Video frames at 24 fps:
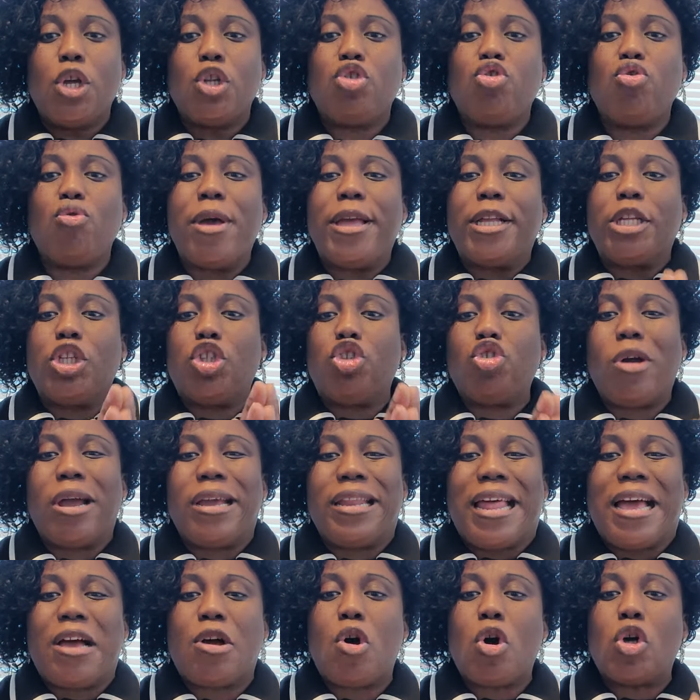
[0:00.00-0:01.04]
to enjoy
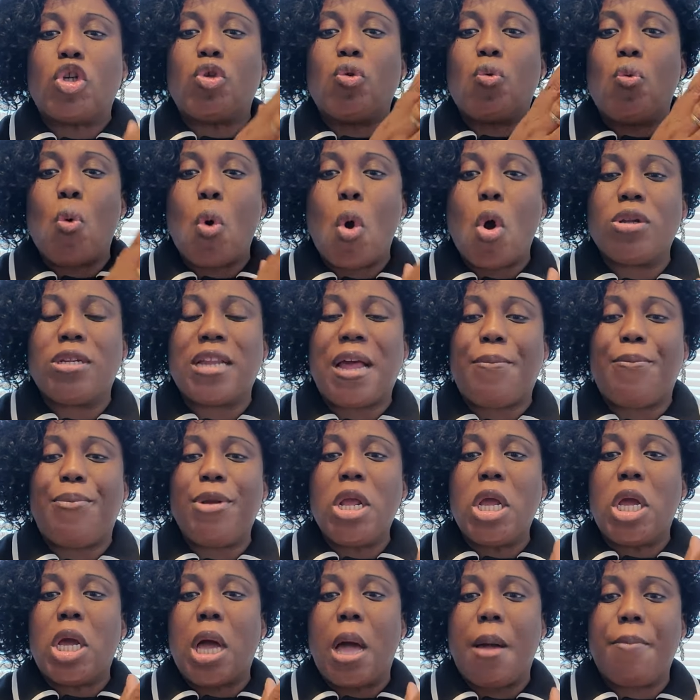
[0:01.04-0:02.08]
that God's word that
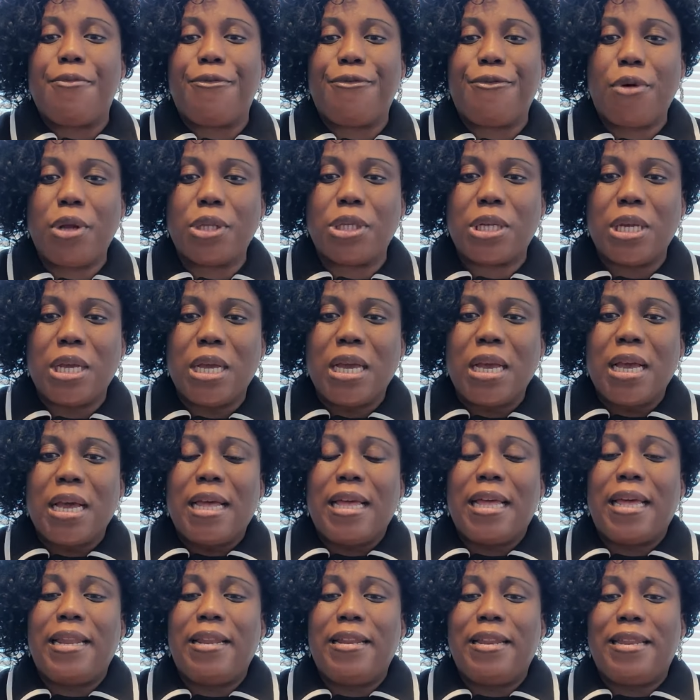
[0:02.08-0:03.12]
brings comfort
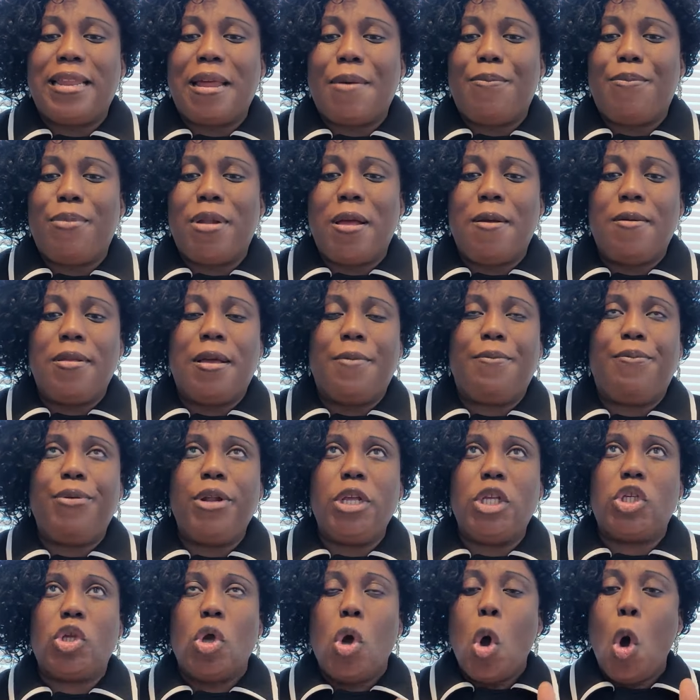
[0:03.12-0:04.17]
and that
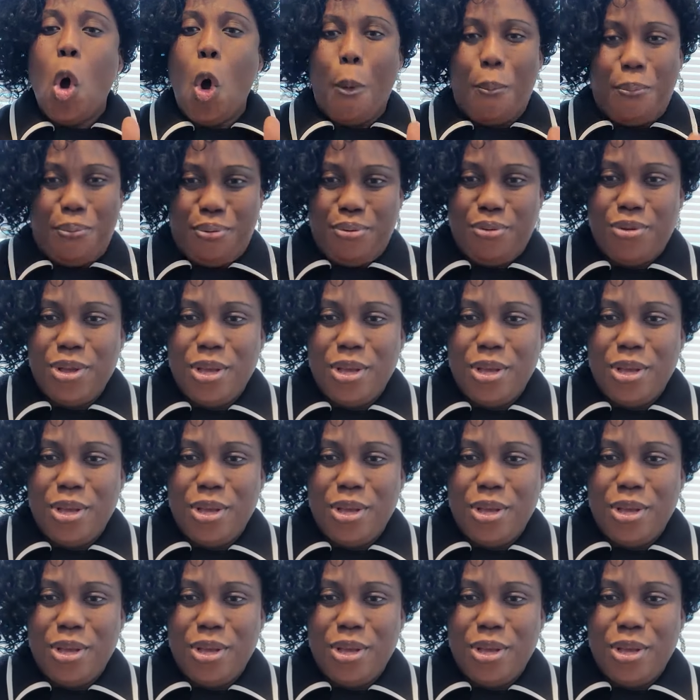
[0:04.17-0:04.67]
brings hope.